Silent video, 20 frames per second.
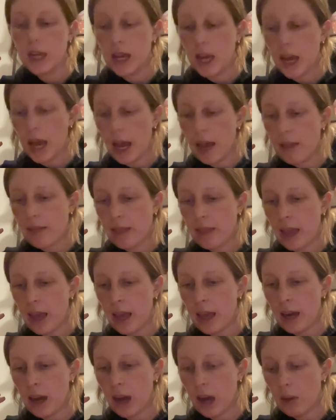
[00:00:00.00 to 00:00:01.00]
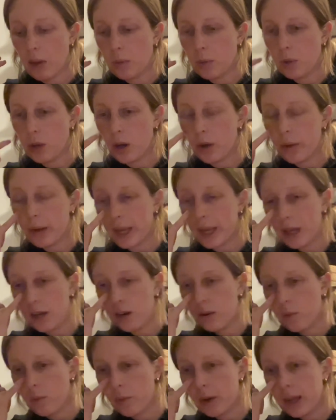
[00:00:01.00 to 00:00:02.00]
and then I will go
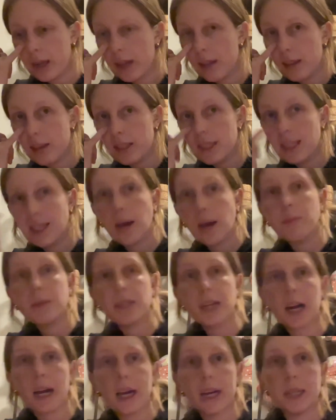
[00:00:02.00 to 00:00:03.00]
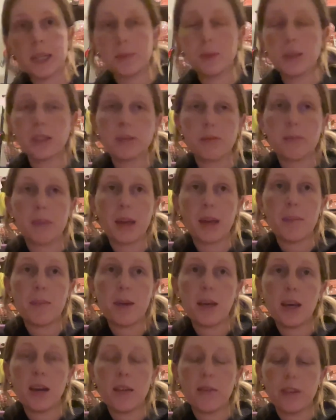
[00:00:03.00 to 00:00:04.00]
in with sometimes
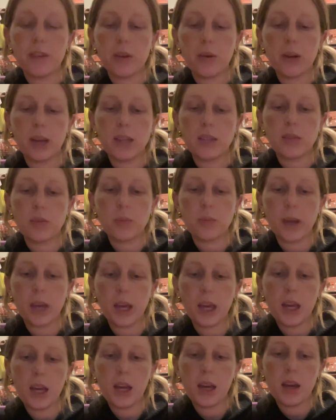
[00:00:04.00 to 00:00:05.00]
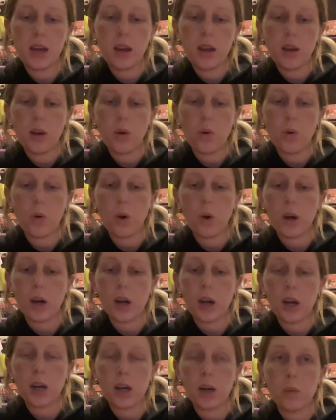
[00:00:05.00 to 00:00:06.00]
maybe a few days a week
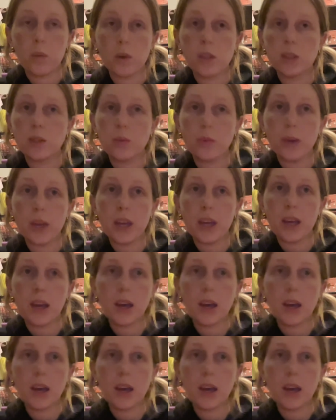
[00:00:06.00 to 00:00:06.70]
or once a week,